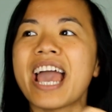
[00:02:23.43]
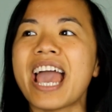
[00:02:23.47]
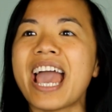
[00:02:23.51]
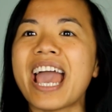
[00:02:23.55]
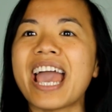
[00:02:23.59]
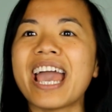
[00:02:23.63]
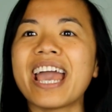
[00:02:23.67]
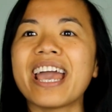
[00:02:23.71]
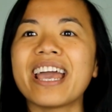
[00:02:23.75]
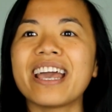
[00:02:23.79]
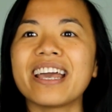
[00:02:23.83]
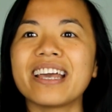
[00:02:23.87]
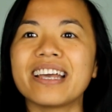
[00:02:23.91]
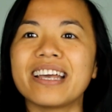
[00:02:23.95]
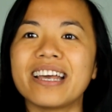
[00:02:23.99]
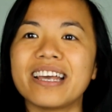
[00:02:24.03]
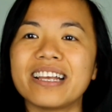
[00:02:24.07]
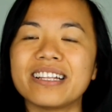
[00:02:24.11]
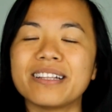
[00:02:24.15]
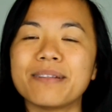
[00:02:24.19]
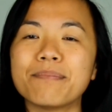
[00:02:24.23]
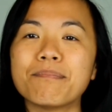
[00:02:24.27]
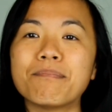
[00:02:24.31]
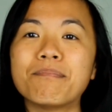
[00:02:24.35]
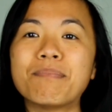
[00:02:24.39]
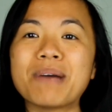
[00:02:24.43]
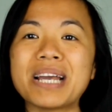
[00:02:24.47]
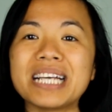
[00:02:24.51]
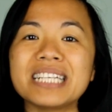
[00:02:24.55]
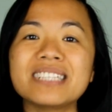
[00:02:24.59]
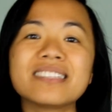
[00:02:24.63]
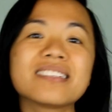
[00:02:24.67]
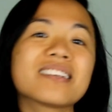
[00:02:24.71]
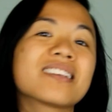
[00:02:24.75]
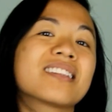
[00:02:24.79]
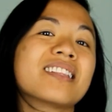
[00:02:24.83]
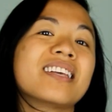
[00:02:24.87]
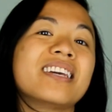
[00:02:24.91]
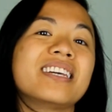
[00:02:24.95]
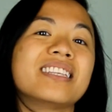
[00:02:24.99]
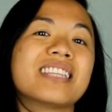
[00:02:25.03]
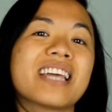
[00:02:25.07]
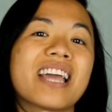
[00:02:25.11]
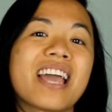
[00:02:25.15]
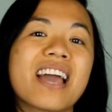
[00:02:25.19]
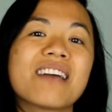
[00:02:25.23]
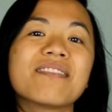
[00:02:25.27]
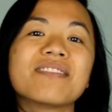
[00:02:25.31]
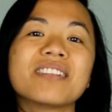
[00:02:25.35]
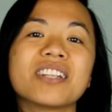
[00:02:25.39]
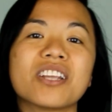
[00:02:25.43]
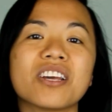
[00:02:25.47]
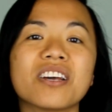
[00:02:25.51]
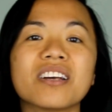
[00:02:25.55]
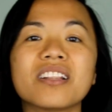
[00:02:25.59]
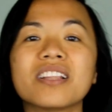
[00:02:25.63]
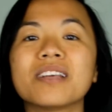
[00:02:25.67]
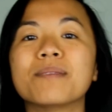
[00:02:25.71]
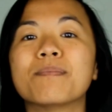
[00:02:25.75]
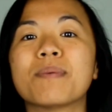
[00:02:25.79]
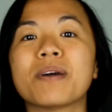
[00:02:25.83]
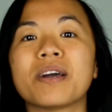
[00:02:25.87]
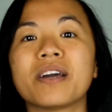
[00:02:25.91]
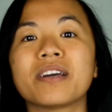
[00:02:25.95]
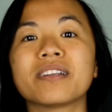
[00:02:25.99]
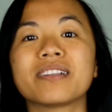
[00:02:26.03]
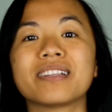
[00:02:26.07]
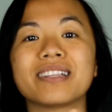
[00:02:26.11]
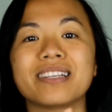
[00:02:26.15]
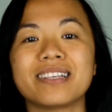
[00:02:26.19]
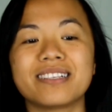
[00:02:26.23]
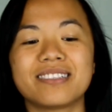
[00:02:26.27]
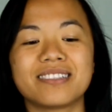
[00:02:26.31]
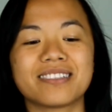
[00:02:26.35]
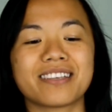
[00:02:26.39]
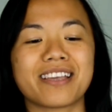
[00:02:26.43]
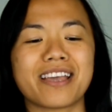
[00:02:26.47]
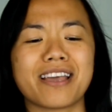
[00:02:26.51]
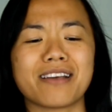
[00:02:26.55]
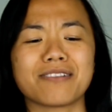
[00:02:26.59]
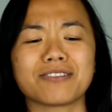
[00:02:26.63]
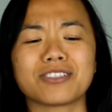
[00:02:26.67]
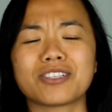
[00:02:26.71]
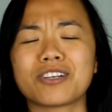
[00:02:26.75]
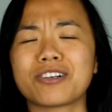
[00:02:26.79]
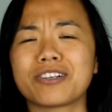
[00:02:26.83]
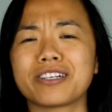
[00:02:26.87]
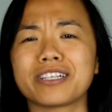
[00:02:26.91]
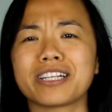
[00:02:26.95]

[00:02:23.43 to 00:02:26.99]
and basically they have an early bird discount. Sorry,